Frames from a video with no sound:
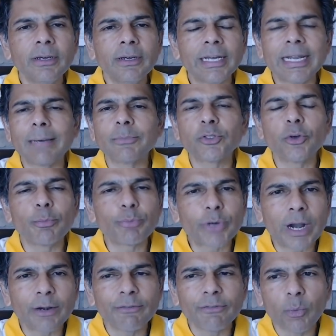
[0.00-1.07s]
and I'm so
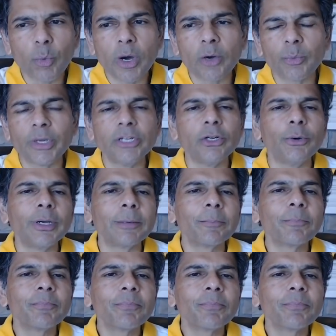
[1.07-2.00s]
proud of the work we're doing.